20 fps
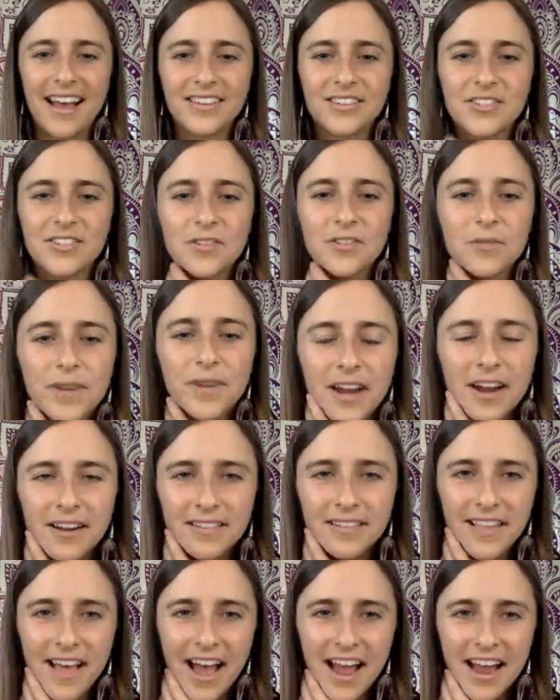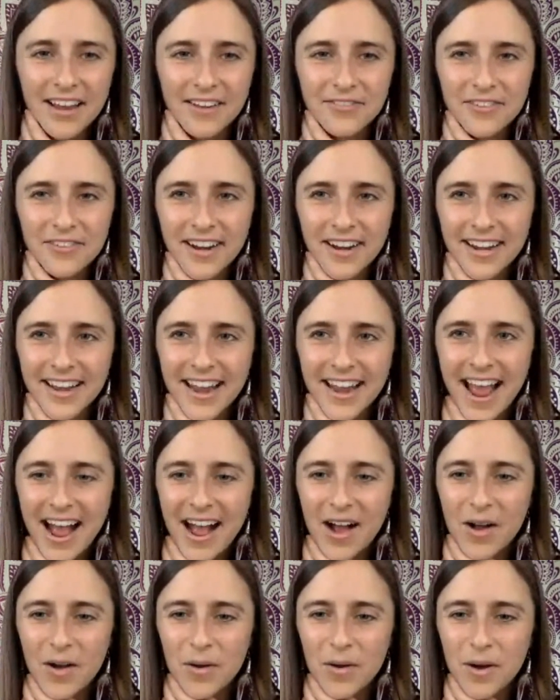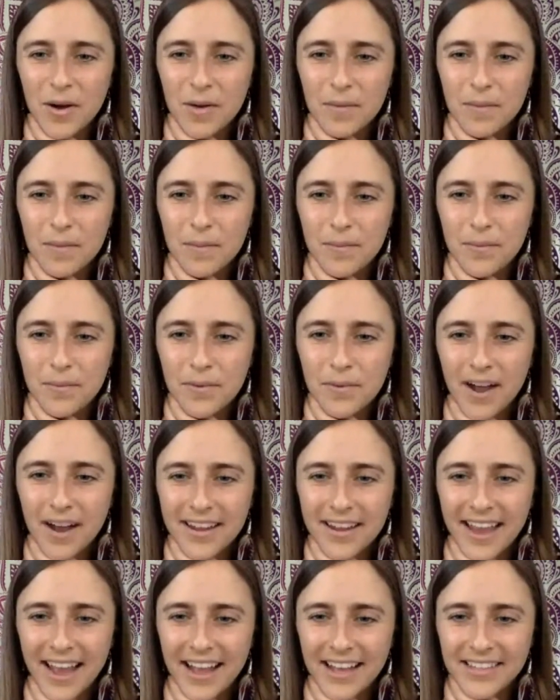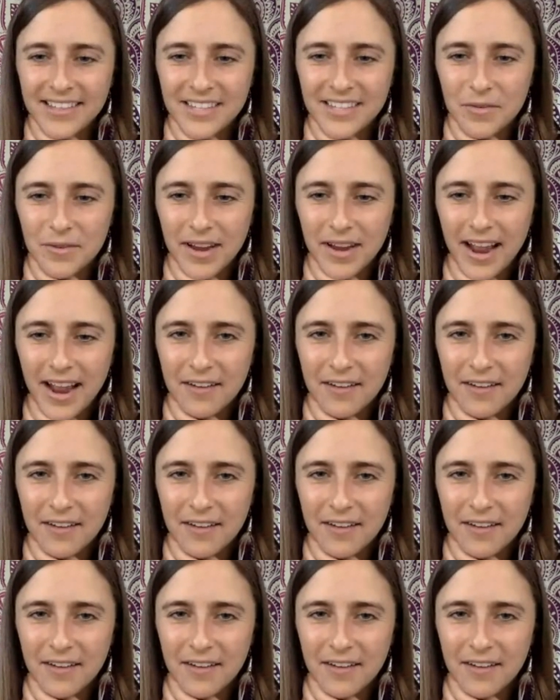so we are live right now broadcasting. We have